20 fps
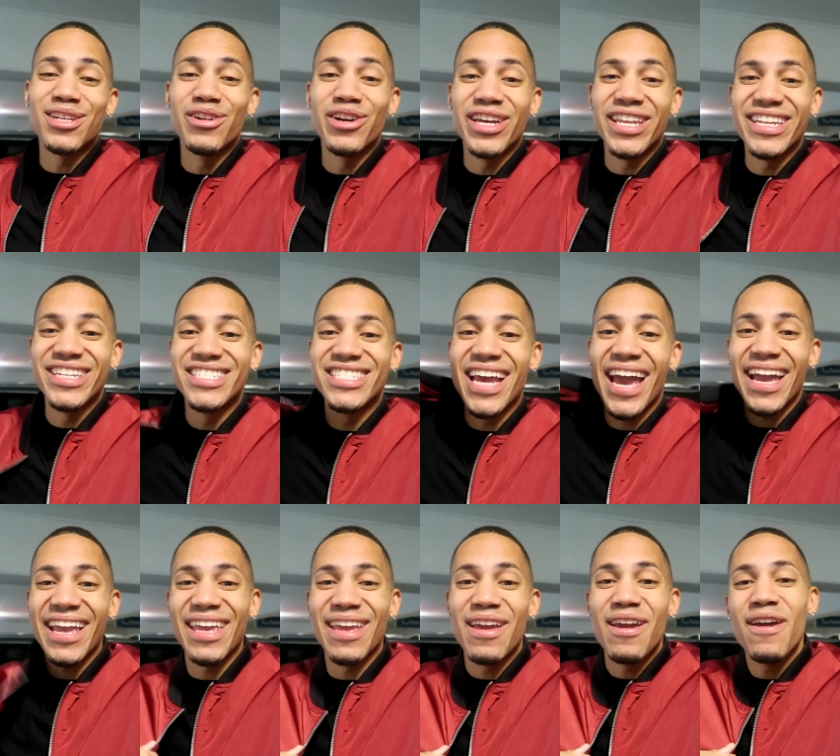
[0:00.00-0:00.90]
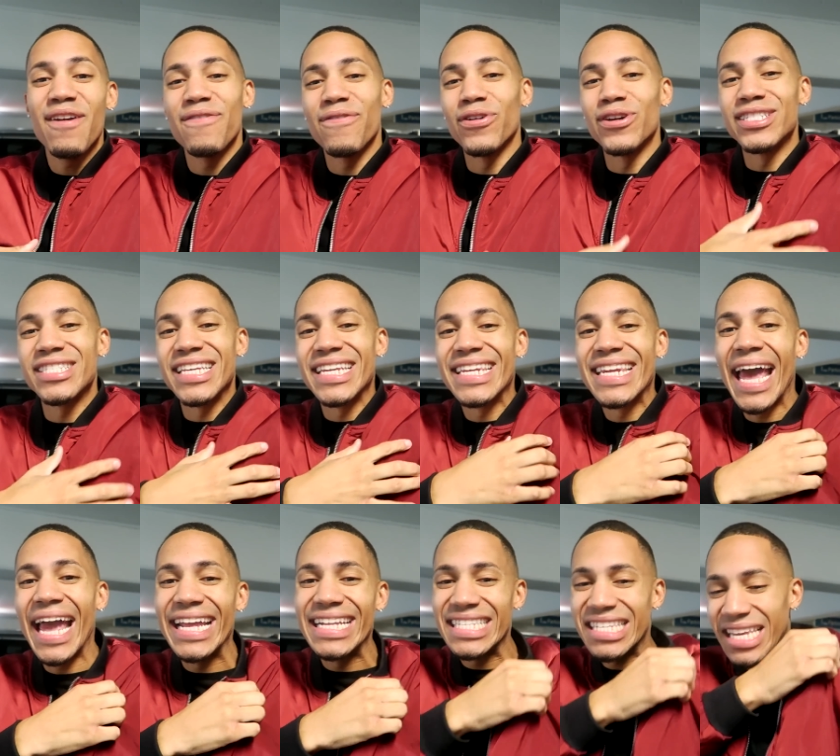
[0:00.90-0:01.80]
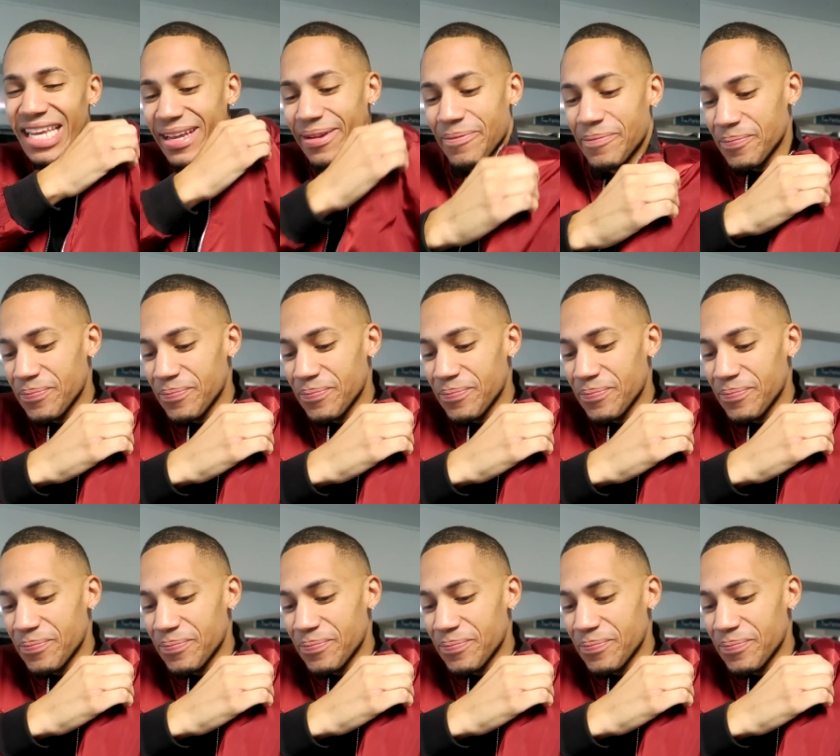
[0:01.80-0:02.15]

to go get a jacket for tonight.